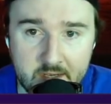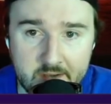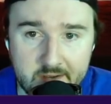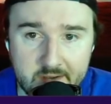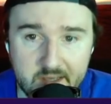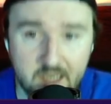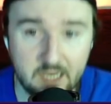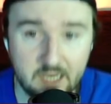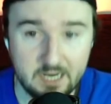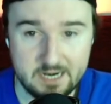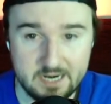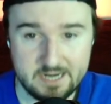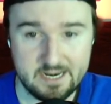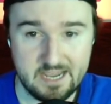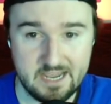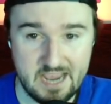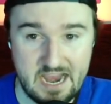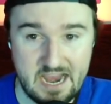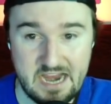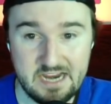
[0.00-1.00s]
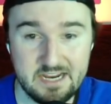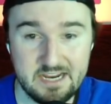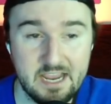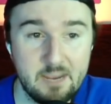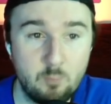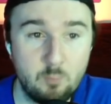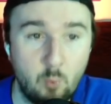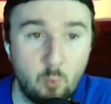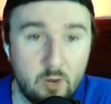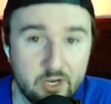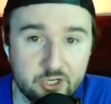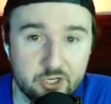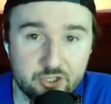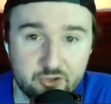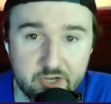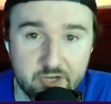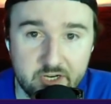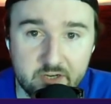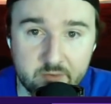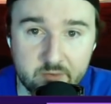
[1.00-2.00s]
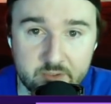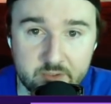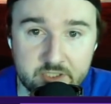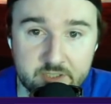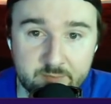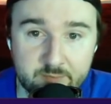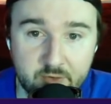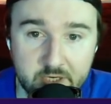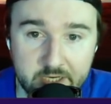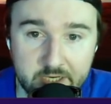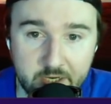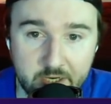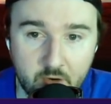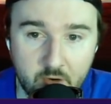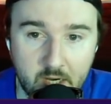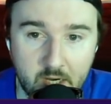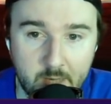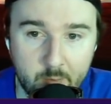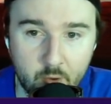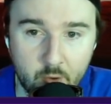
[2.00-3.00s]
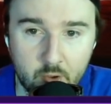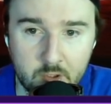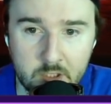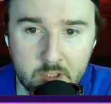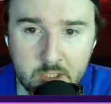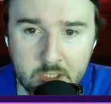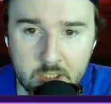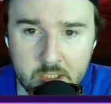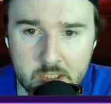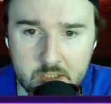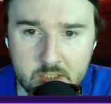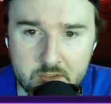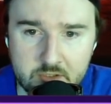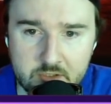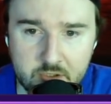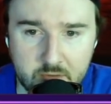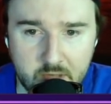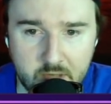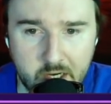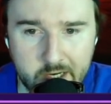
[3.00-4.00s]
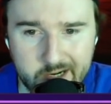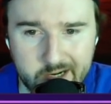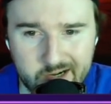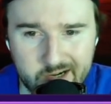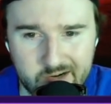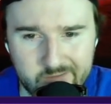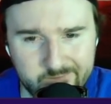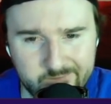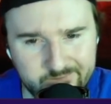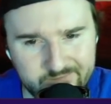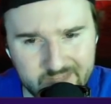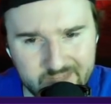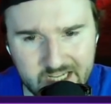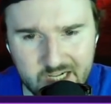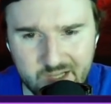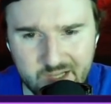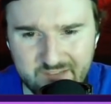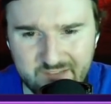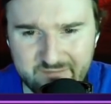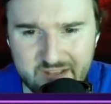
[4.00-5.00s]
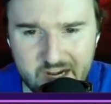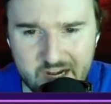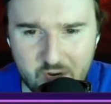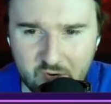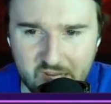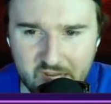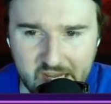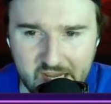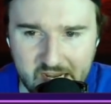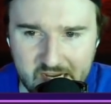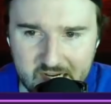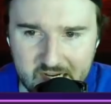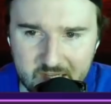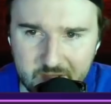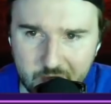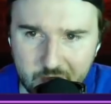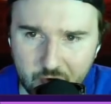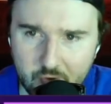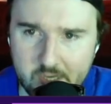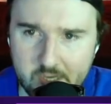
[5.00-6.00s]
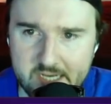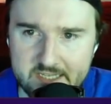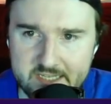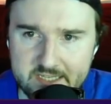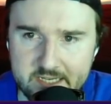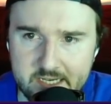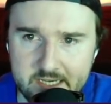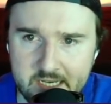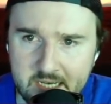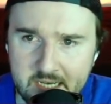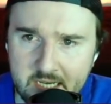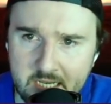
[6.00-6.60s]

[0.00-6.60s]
8-game win streak, which is pretty incredible. Toronto, you know, they've been okay. Nothing crazy.